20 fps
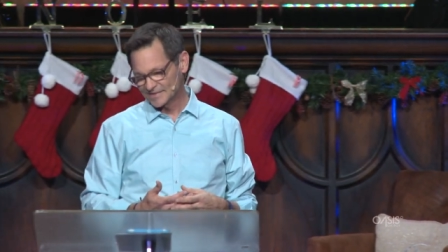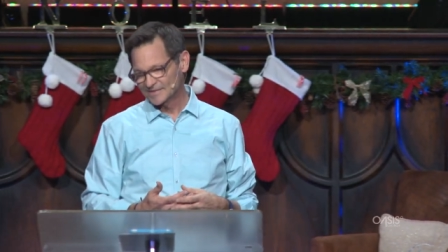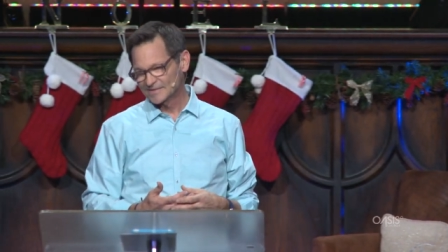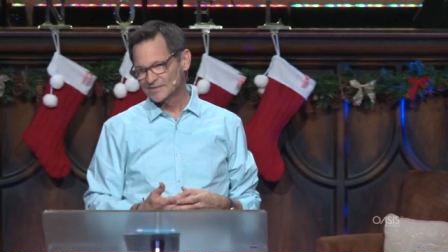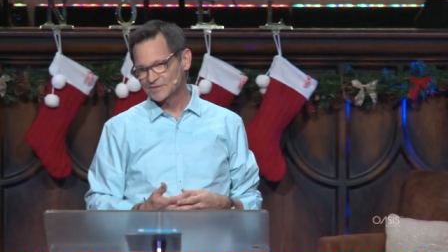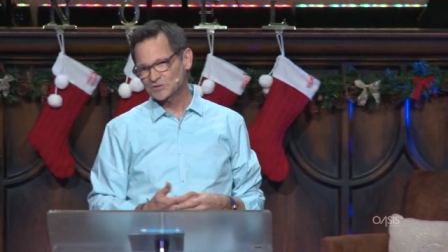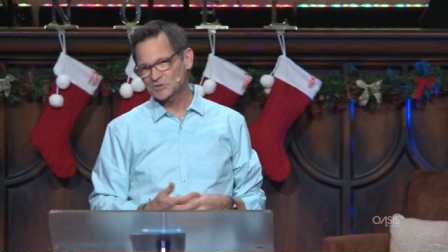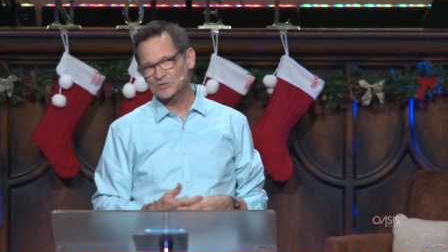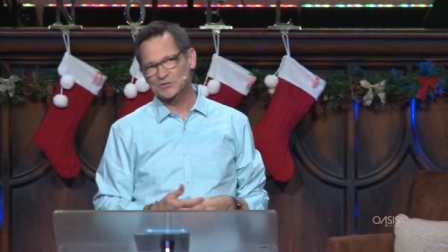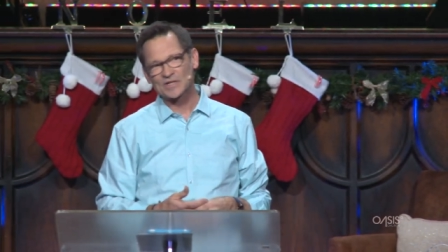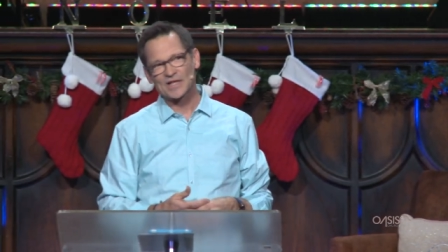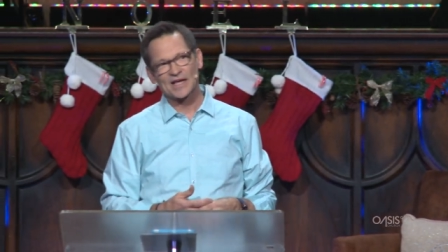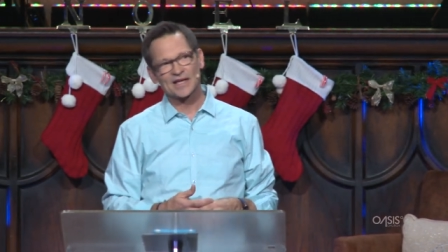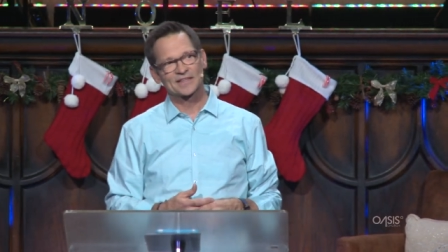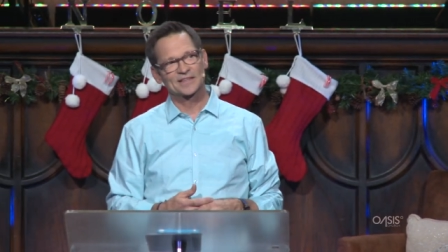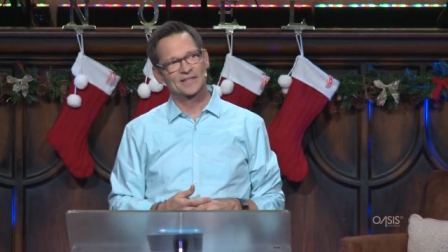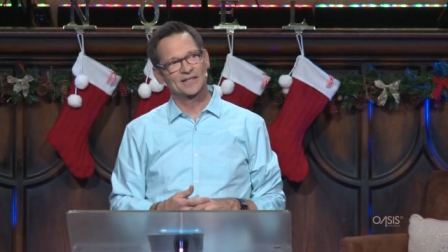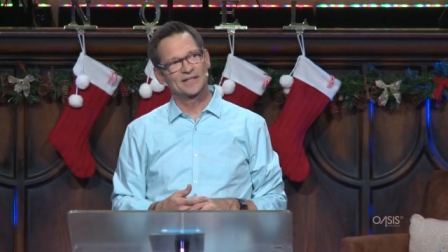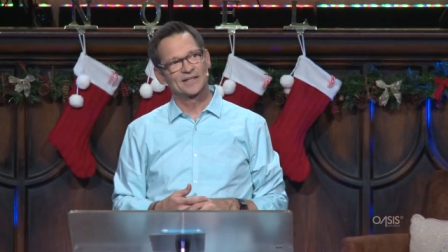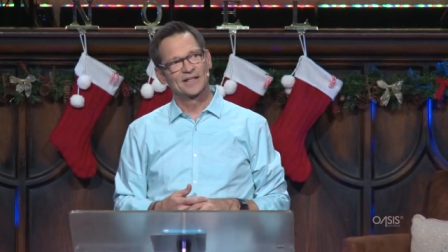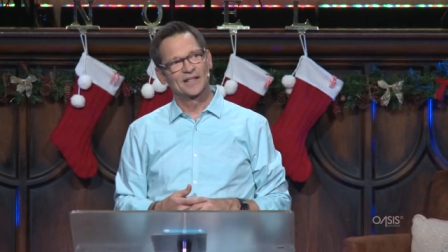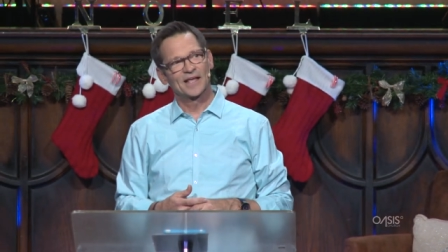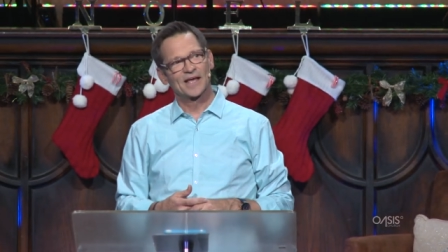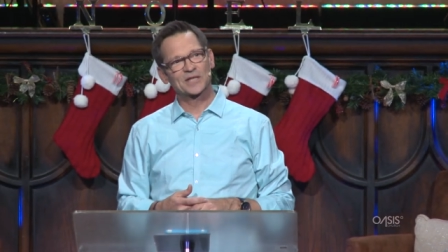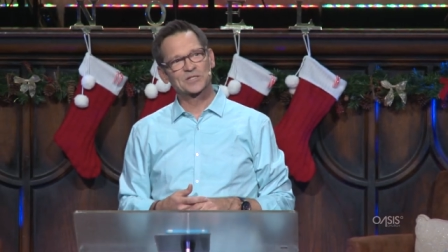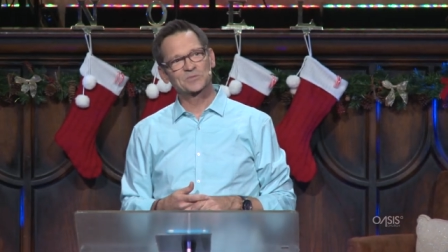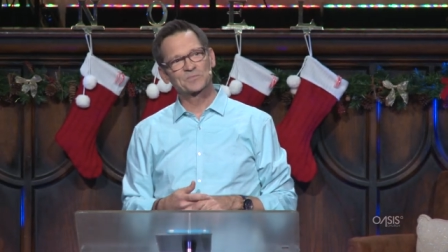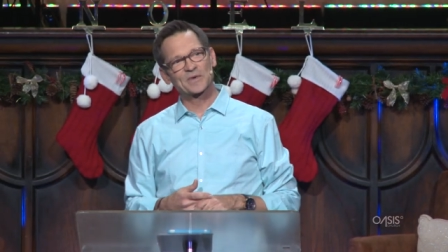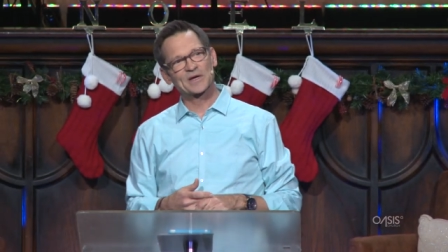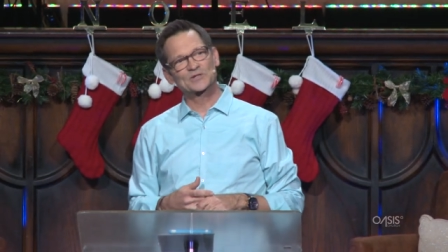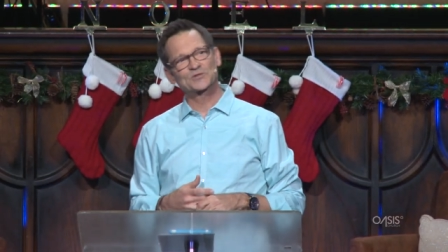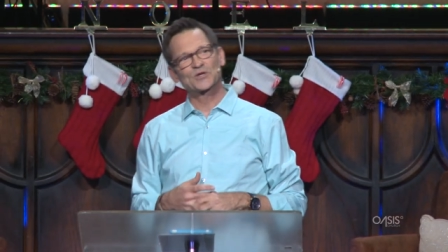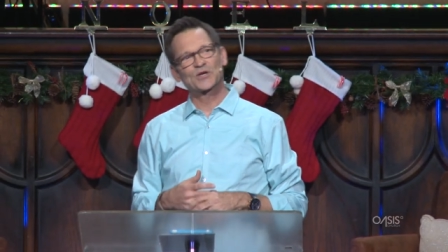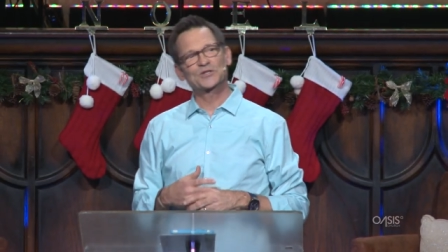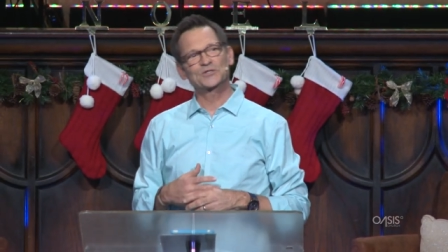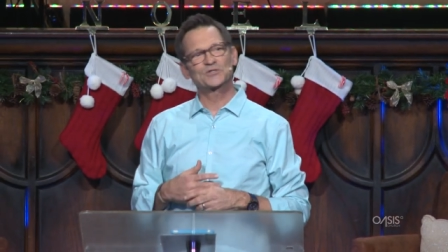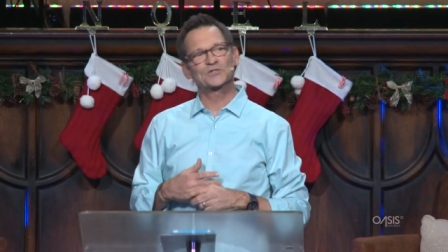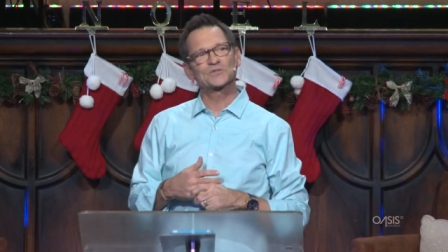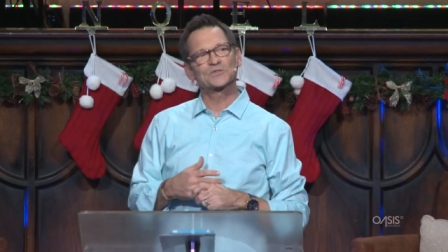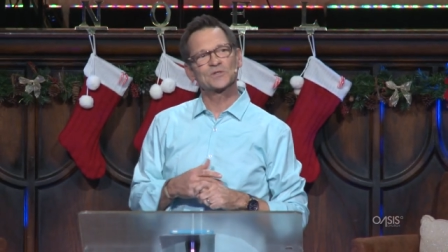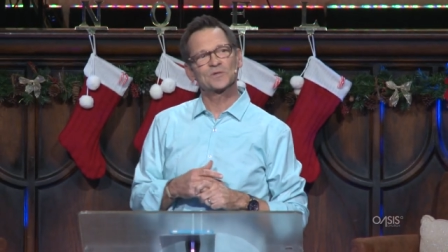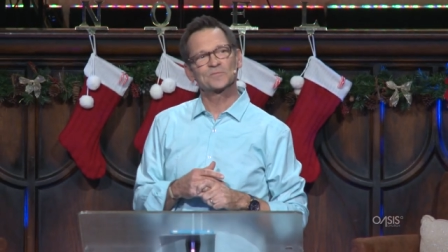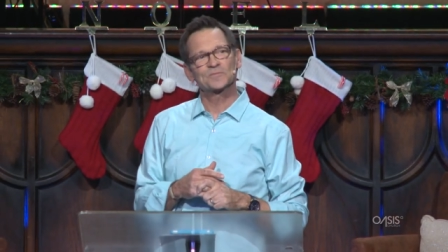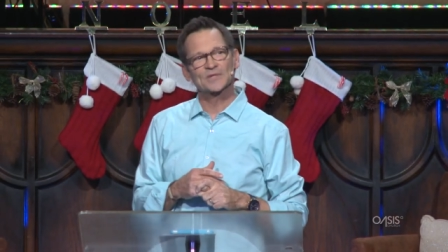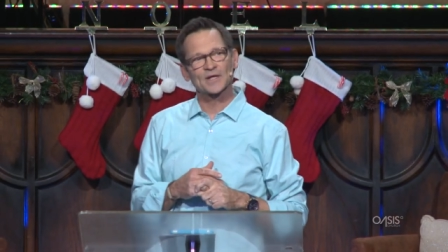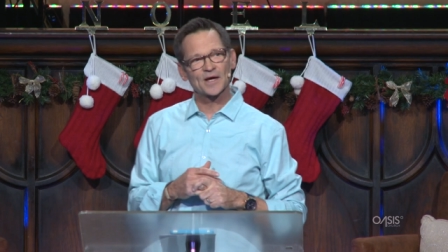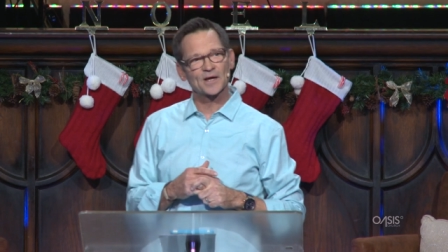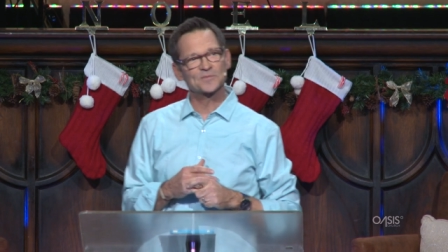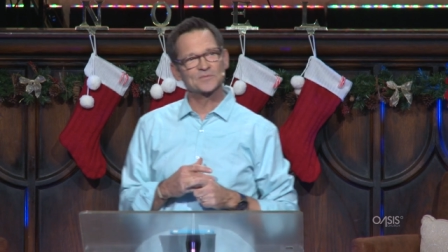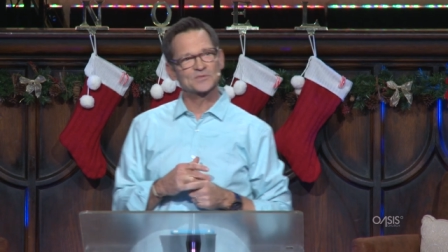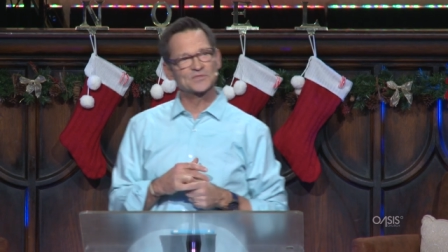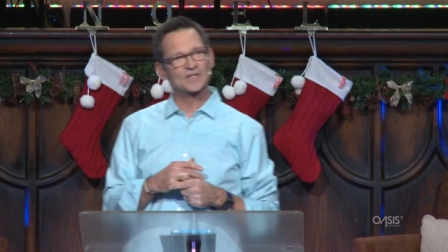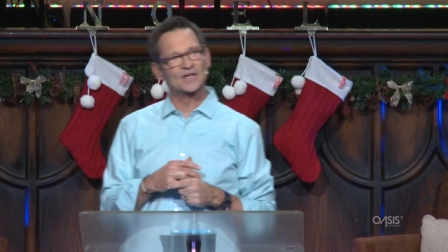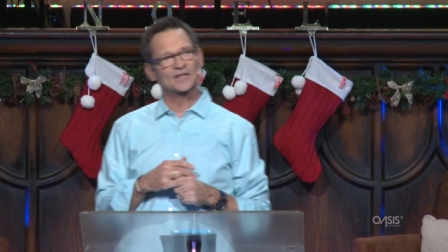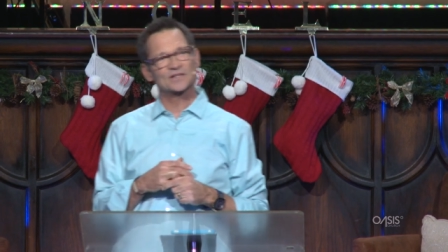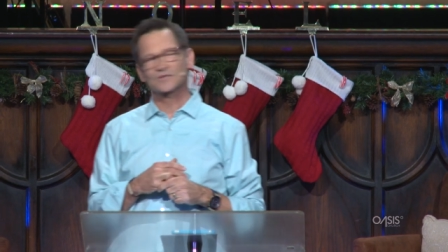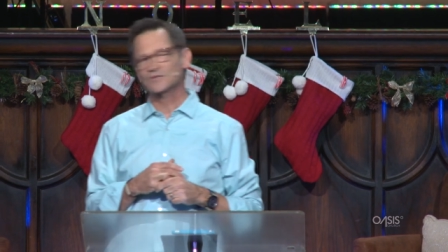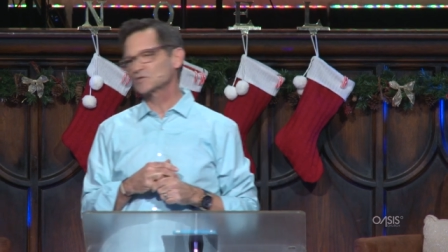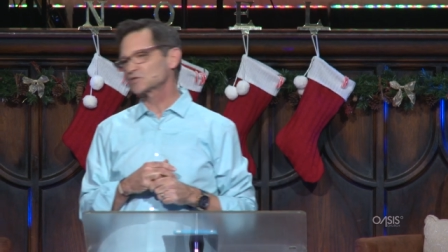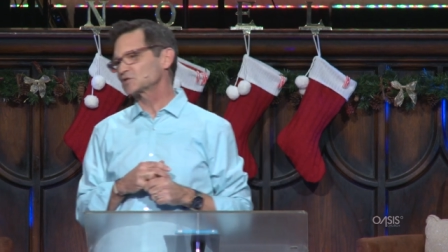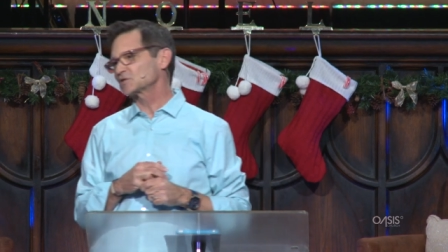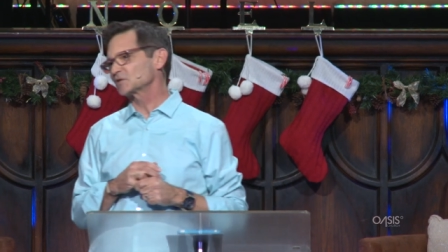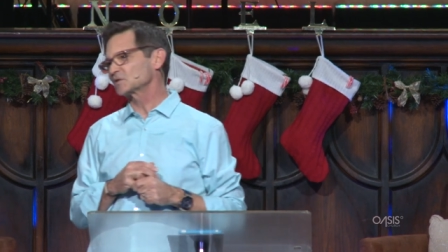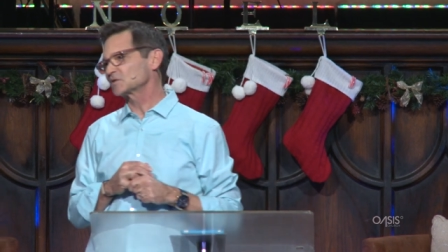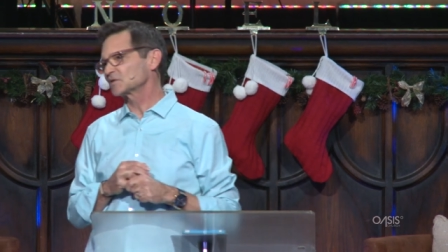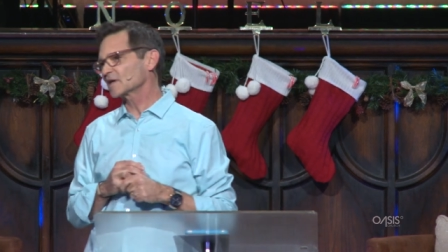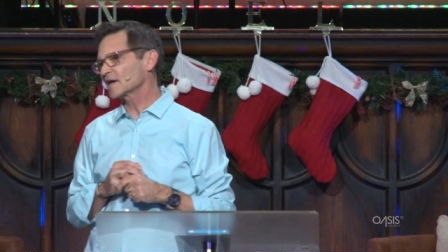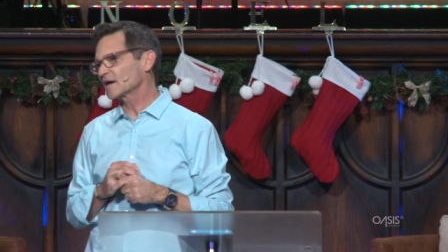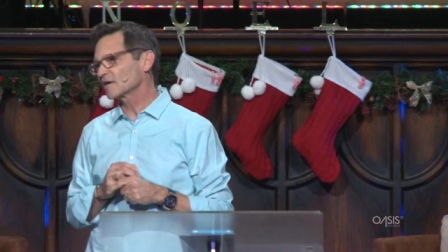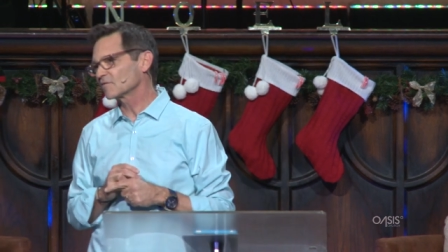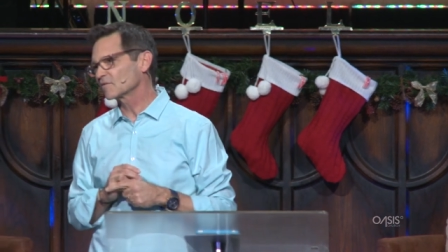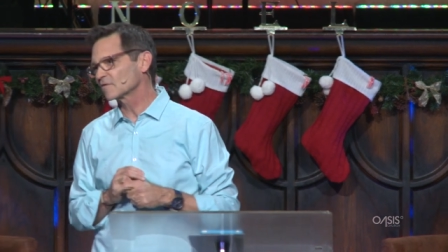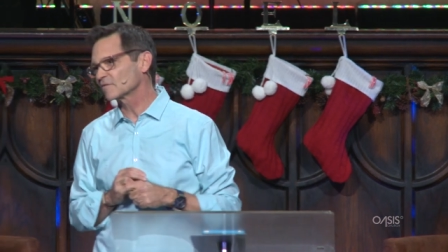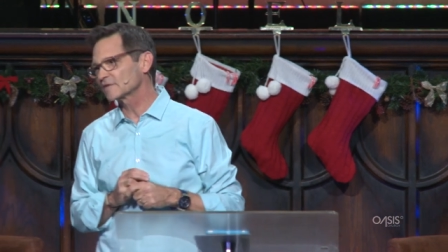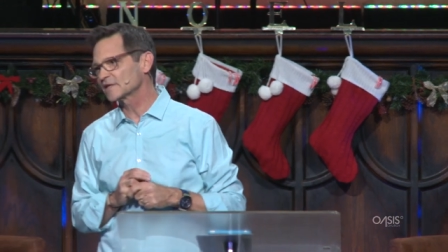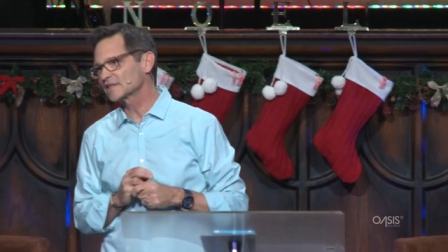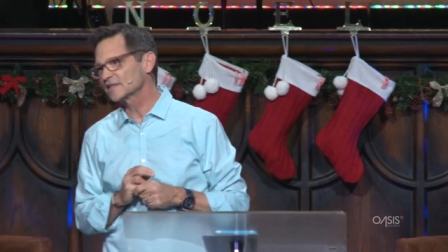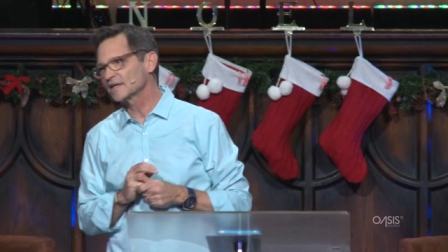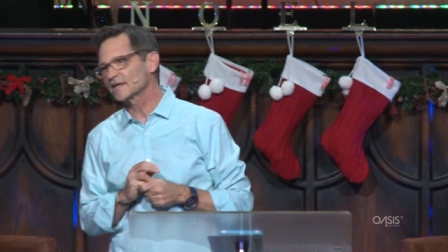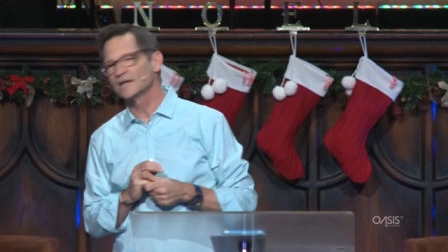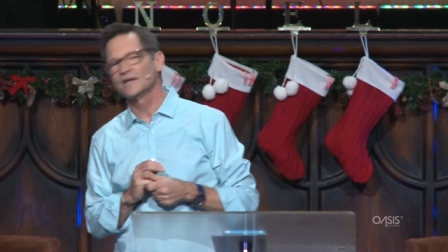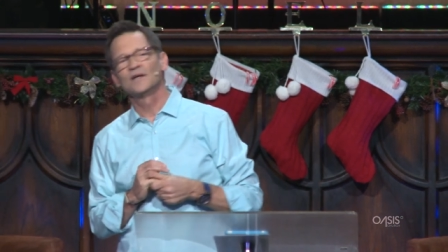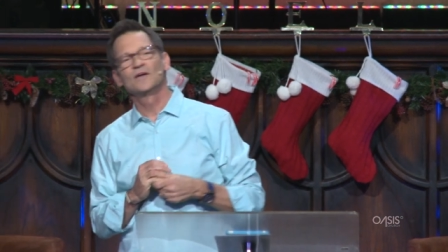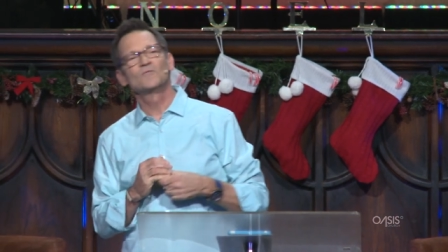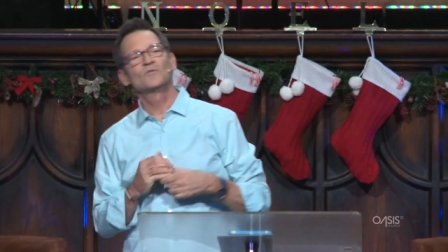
it's just like the expectations sometimes that Christians have where we think,